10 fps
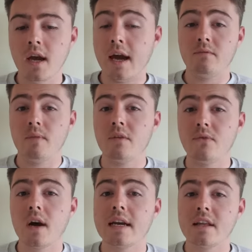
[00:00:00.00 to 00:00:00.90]
And
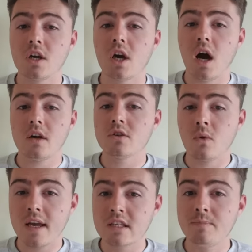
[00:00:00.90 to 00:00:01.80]
finally, the gut.
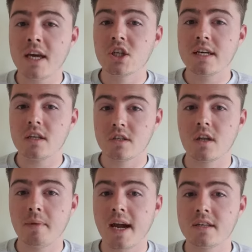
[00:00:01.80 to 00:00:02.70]
So especially the
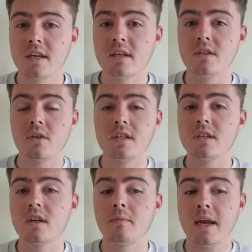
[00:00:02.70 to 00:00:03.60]
stomach acid. So this
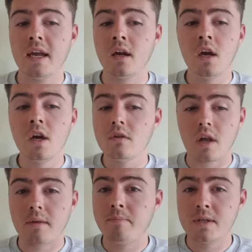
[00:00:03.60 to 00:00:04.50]
is going to be
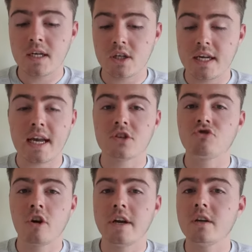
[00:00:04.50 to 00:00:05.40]
like potentially
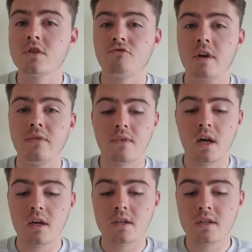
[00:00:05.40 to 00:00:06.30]
gastritis,
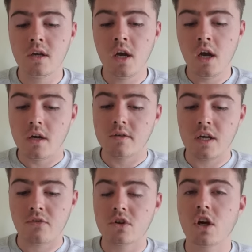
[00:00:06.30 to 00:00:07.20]
reflux,
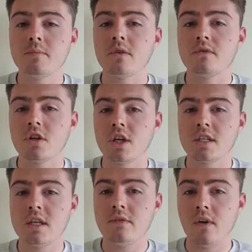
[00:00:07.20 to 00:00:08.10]
different types of
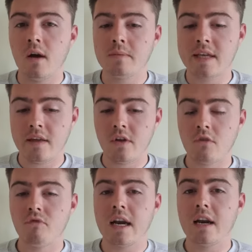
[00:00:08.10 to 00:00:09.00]
digestive upset that
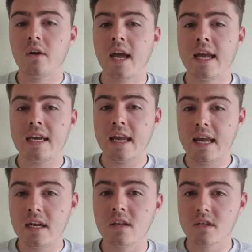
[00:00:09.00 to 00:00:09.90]
are really located
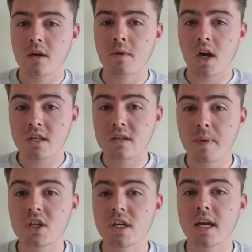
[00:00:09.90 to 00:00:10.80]
in the stomach,
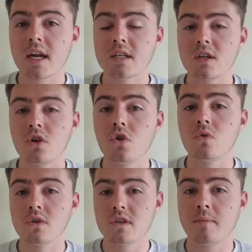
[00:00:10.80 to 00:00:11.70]
especially connected
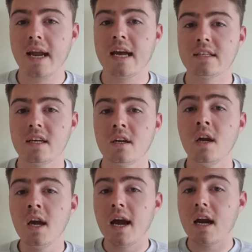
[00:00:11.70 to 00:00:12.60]
to stomach acid.
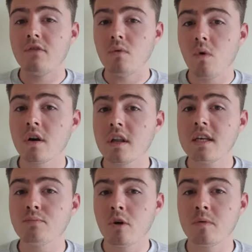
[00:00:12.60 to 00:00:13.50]
And if you want
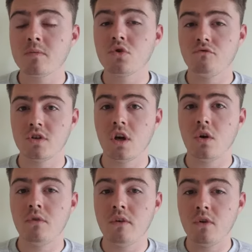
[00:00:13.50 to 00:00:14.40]
these problems to
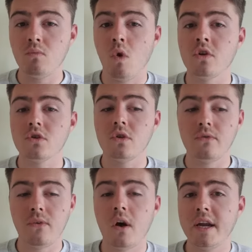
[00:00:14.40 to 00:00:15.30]
resolve, if you want to
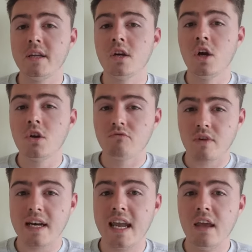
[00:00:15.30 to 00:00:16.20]
find
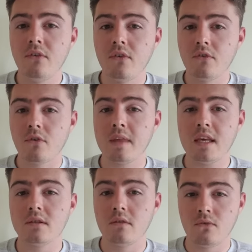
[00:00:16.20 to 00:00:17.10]
relief from
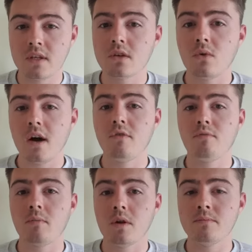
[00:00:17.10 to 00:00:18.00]
these physical health
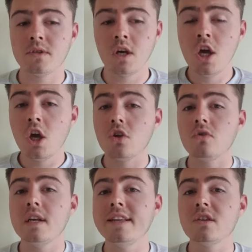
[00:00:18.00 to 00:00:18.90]
problems, you
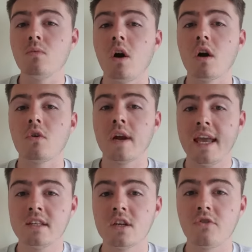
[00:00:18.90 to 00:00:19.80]
need to work on
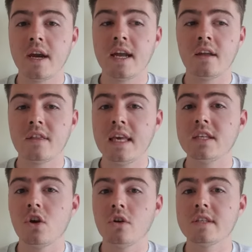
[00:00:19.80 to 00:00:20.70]
integrating
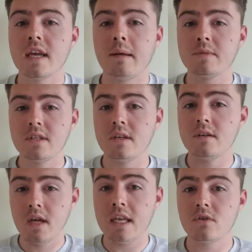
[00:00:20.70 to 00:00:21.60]
these concepts
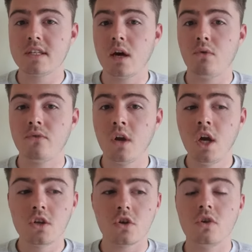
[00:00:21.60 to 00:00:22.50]
in yourself.
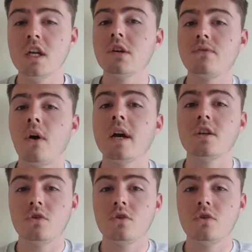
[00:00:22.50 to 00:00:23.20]
So you need to find